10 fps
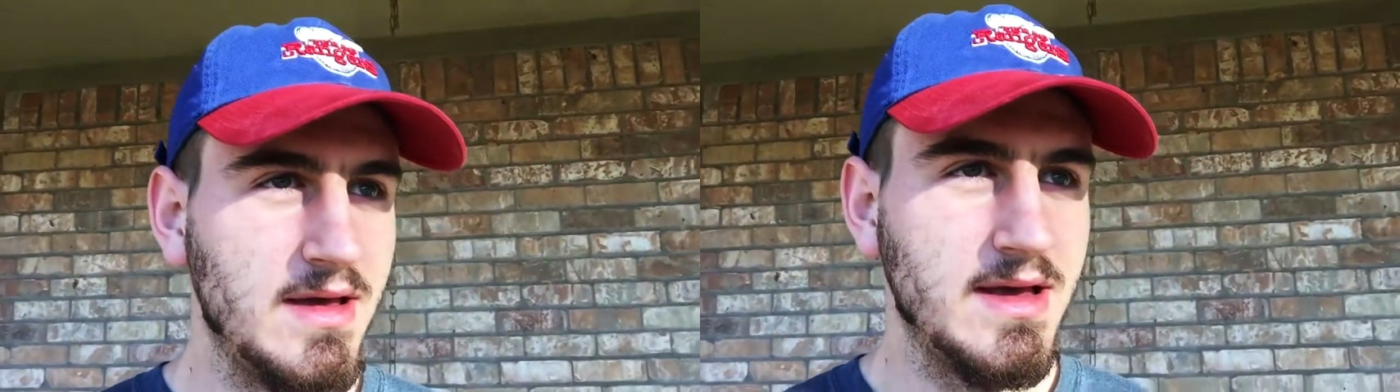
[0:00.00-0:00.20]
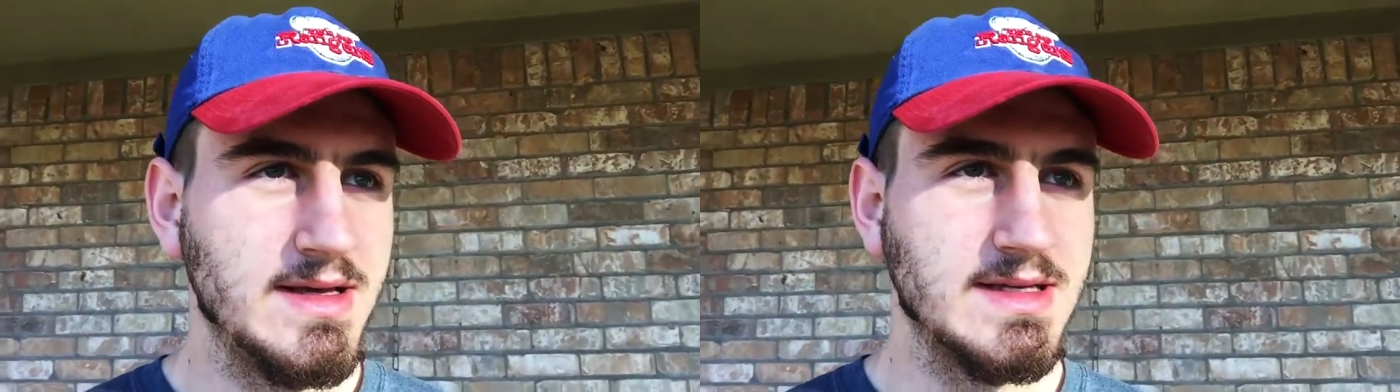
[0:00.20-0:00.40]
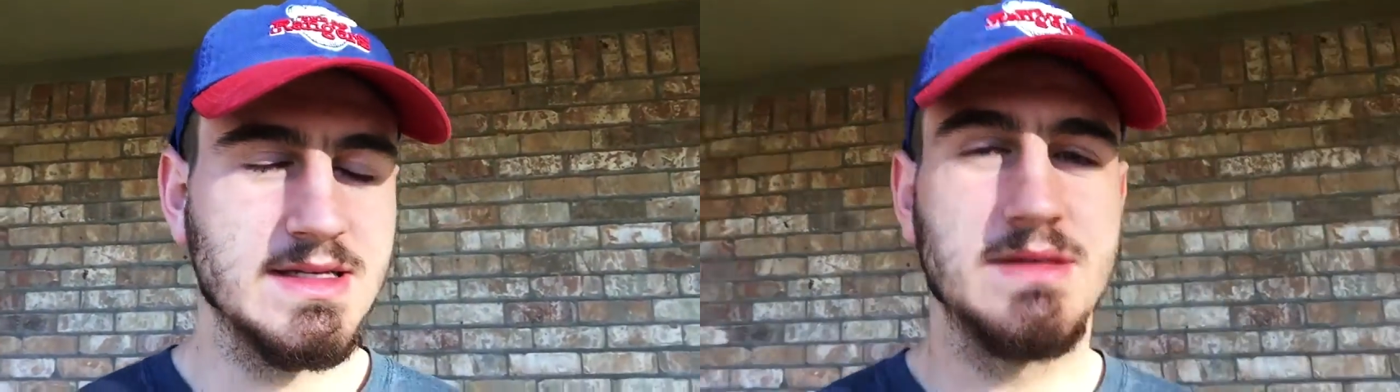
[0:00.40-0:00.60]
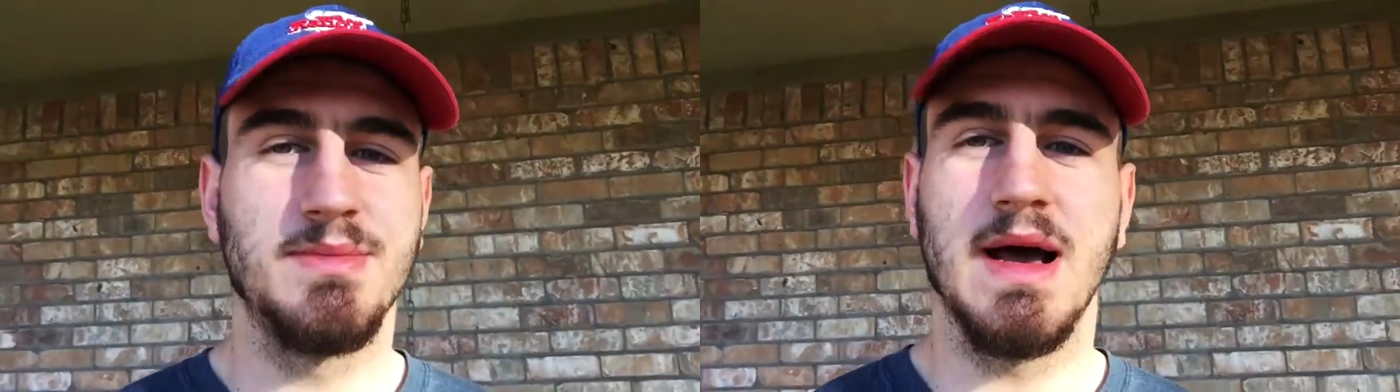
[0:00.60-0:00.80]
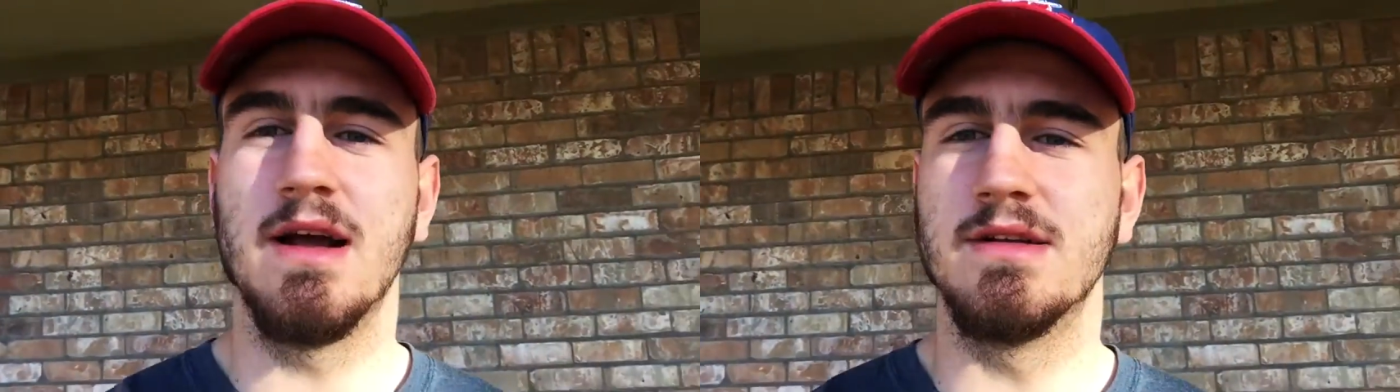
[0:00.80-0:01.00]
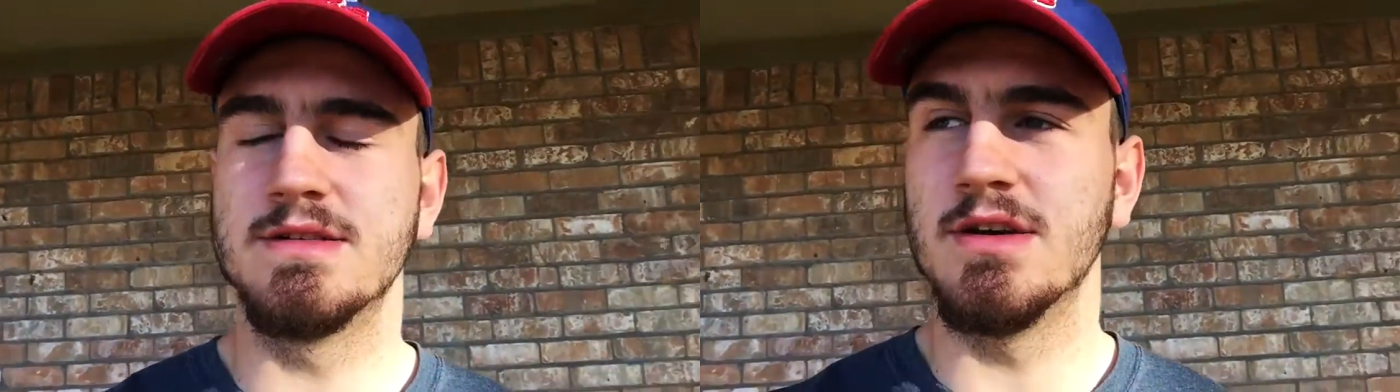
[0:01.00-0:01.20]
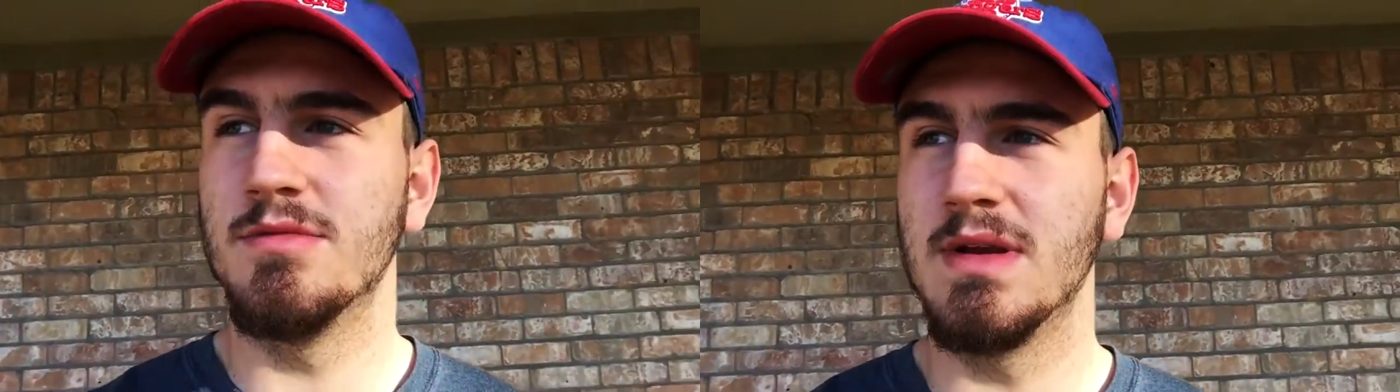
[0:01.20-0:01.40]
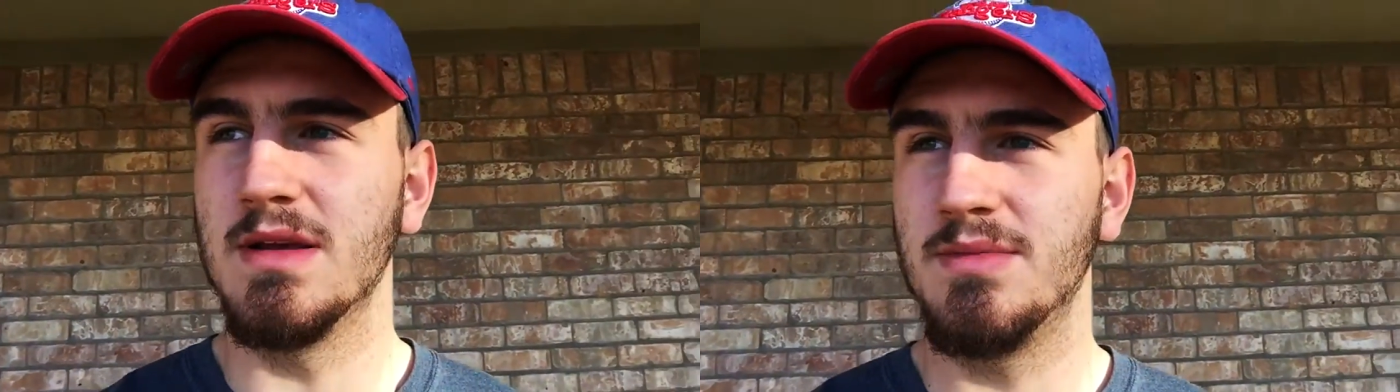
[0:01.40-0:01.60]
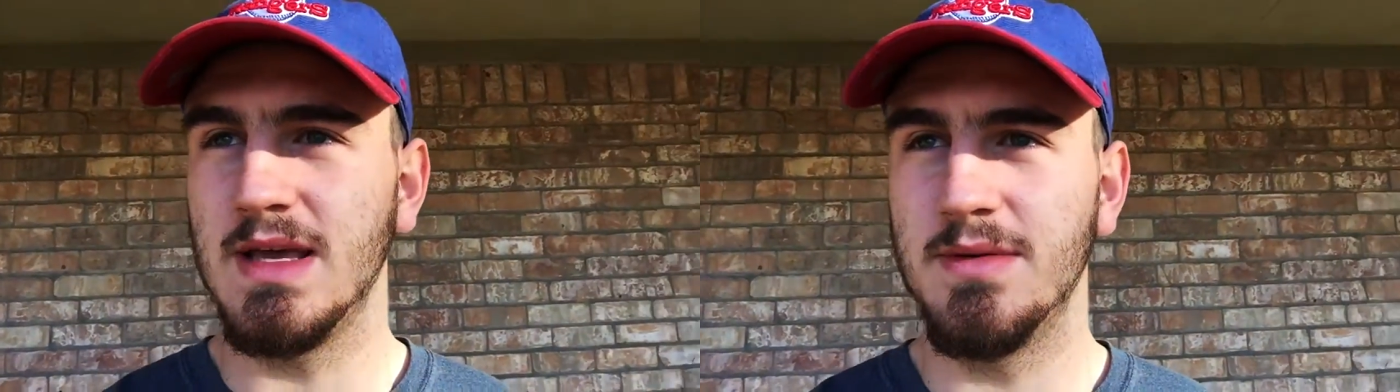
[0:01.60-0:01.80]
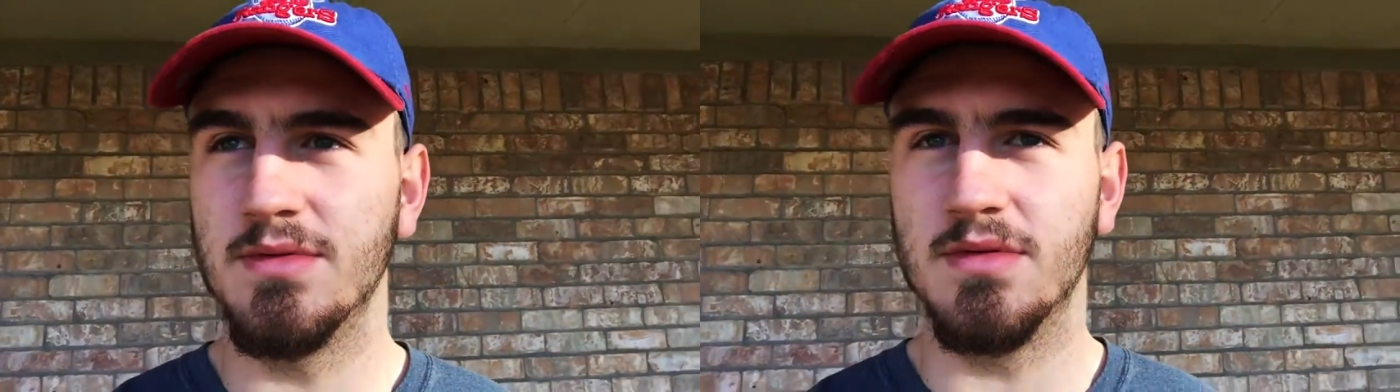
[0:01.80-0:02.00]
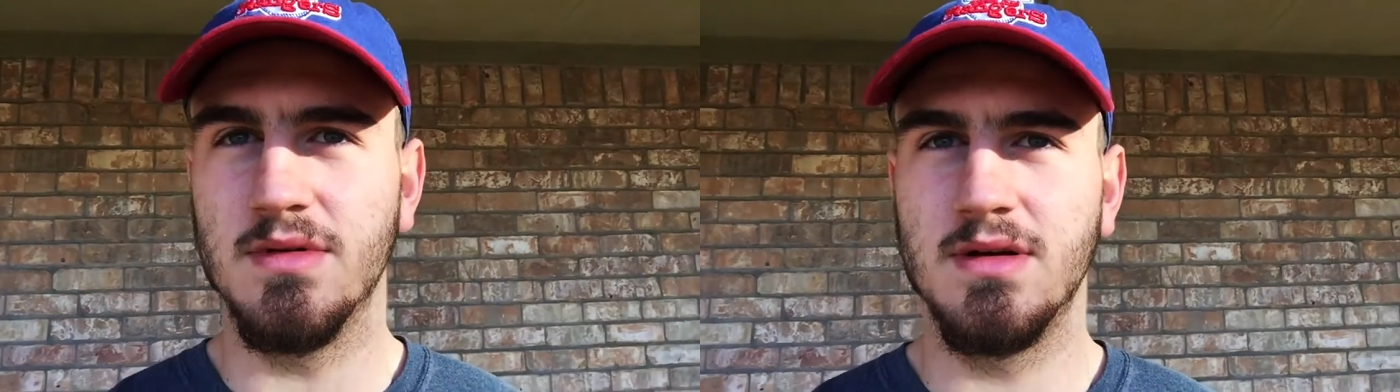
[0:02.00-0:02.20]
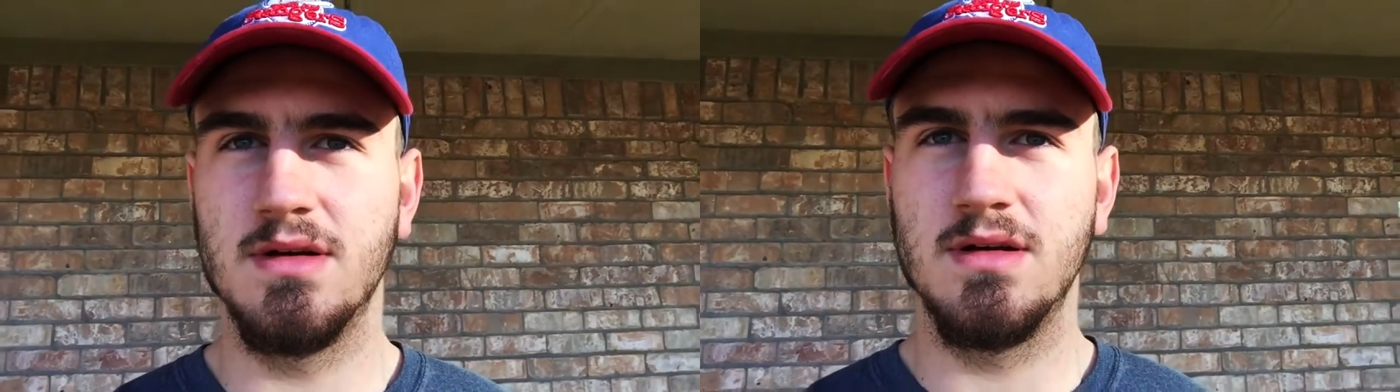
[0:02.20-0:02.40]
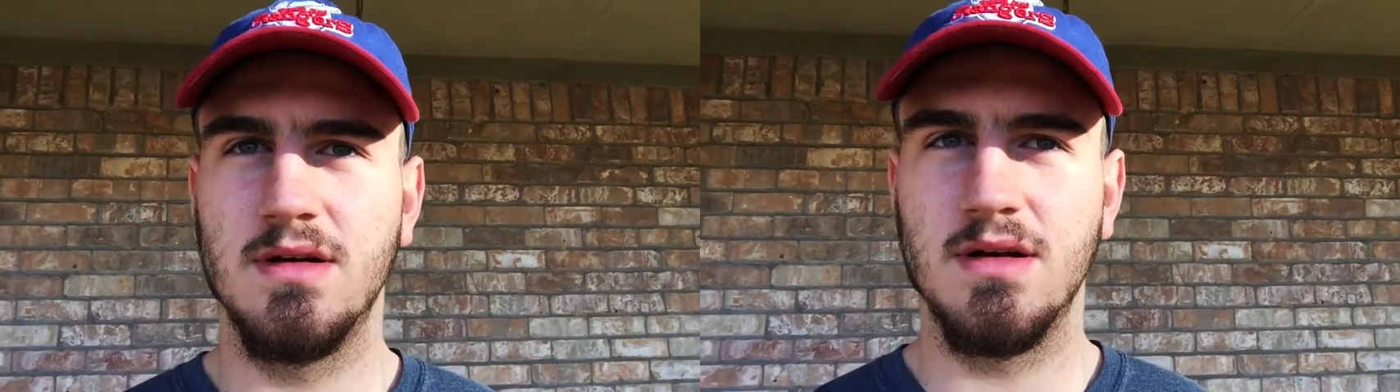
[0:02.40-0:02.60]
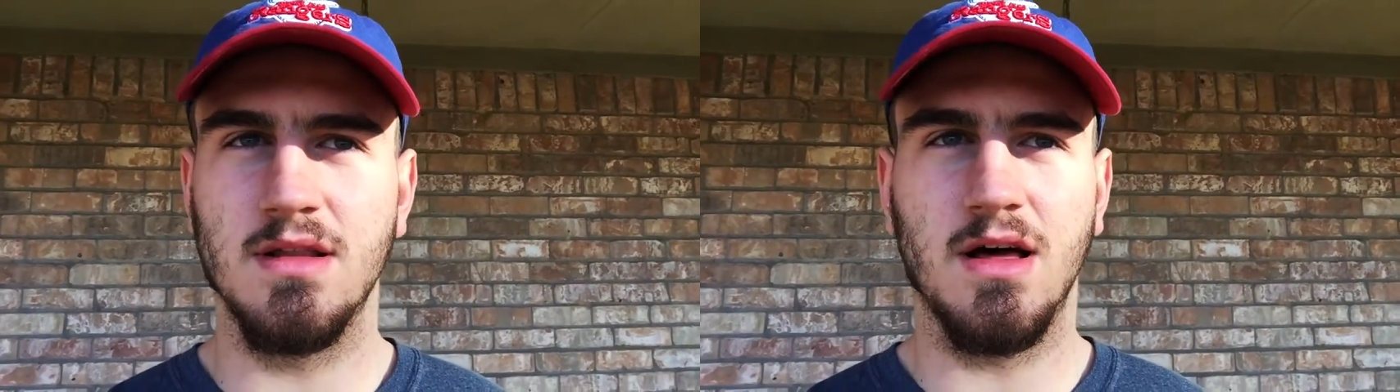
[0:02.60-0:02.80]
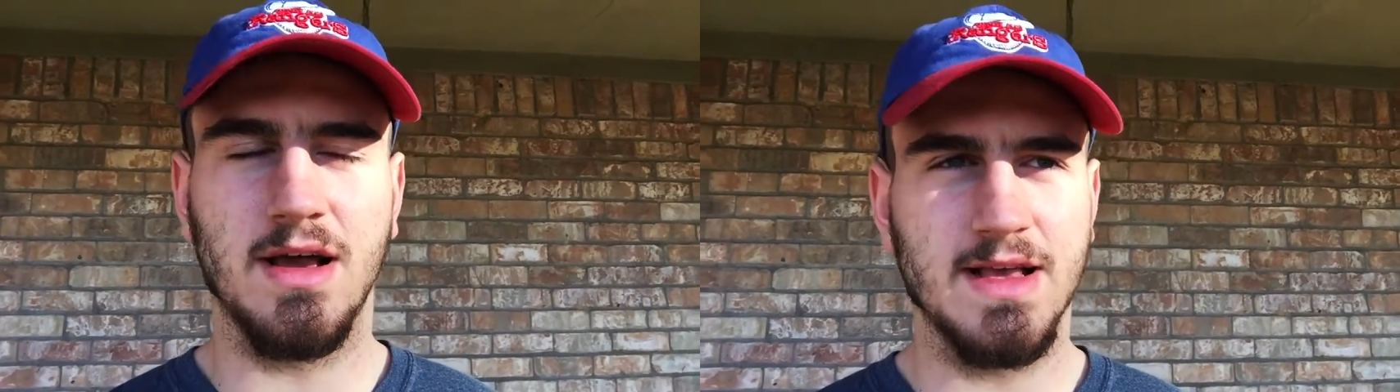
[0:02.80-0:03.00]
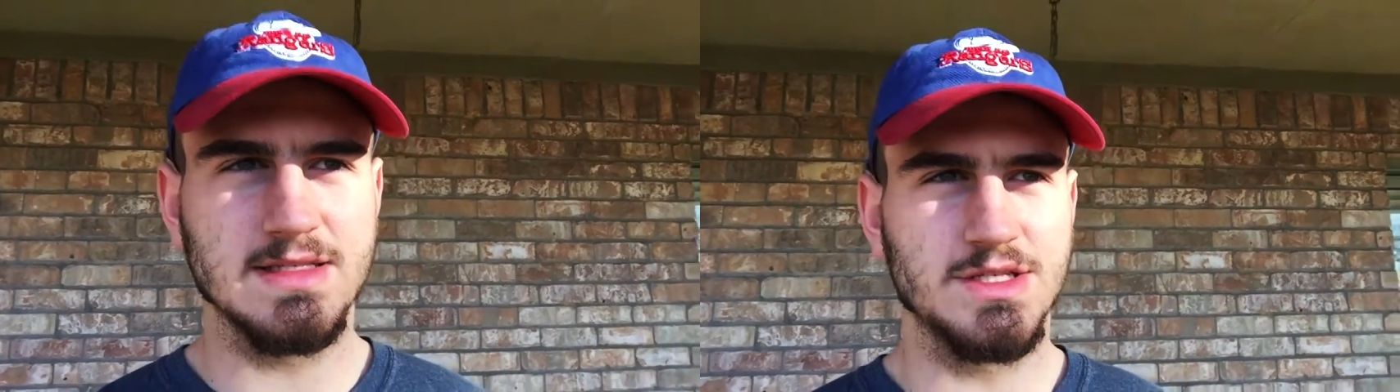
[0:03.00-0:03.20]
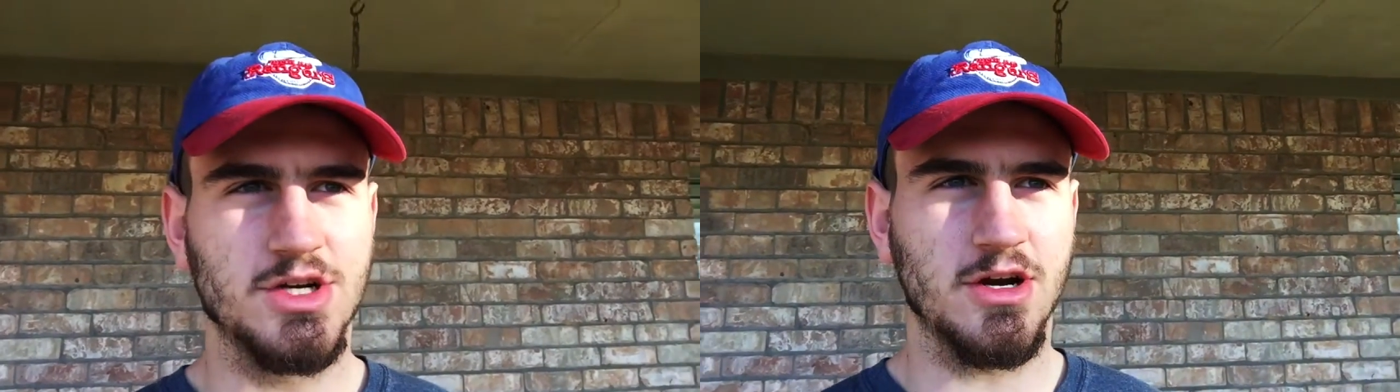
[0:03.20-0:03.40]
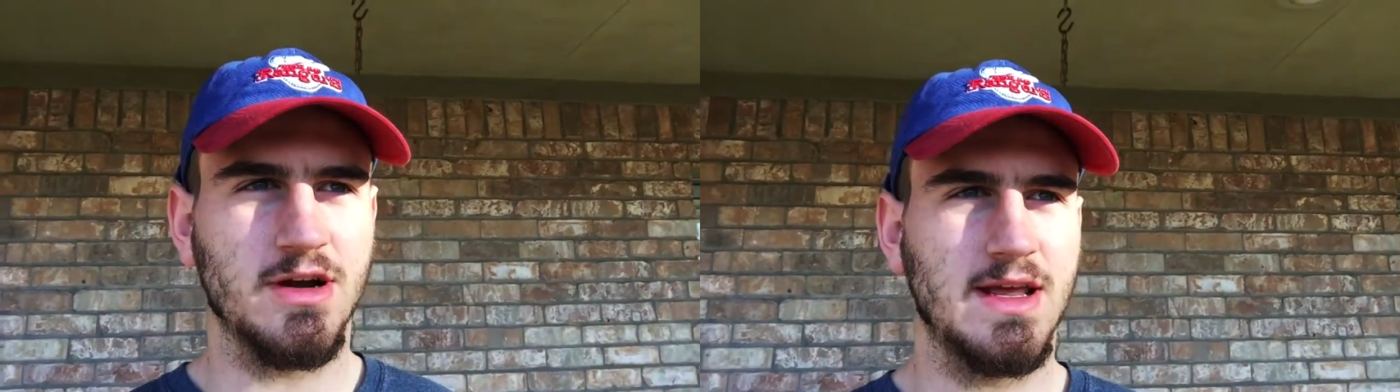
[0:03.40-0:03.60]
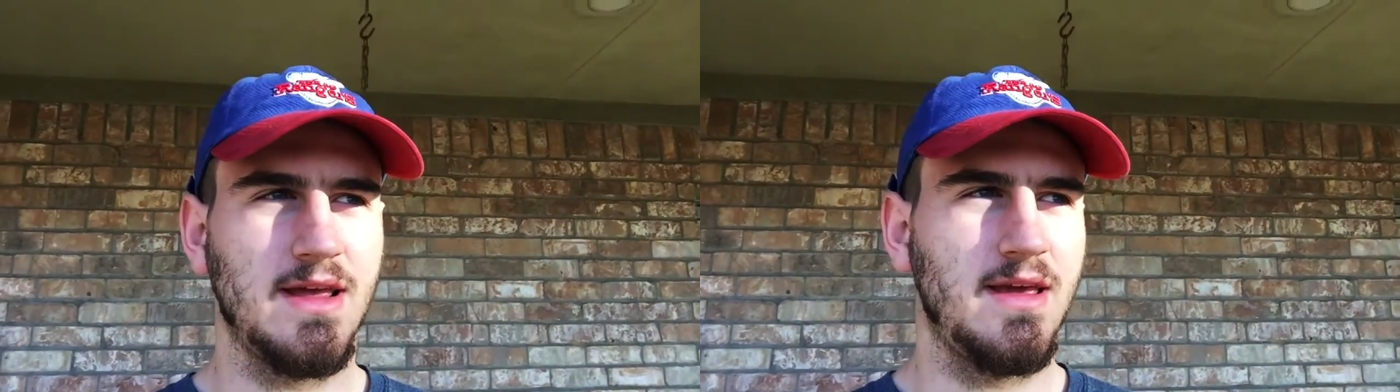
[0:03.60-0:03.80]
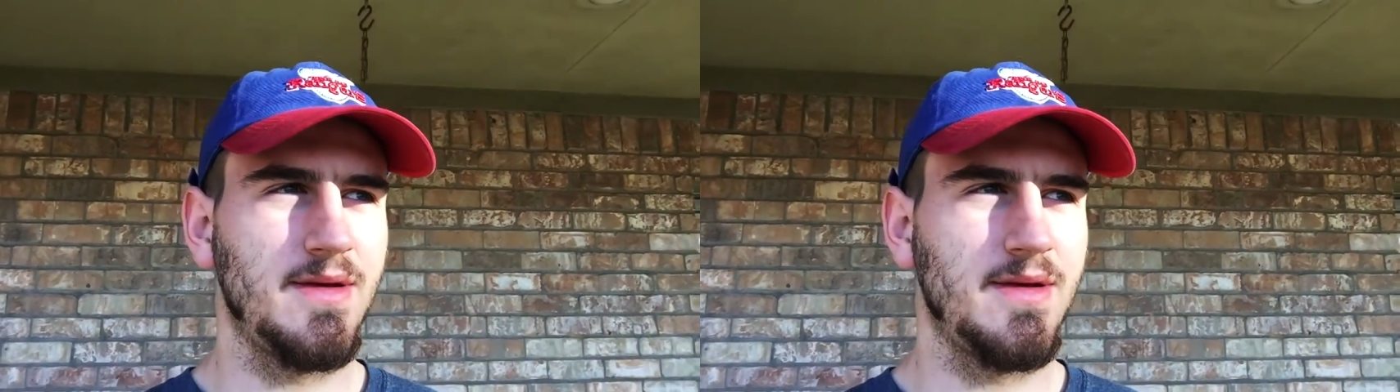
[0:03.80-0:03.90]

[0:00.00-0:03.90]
he's inspired so many people along his journey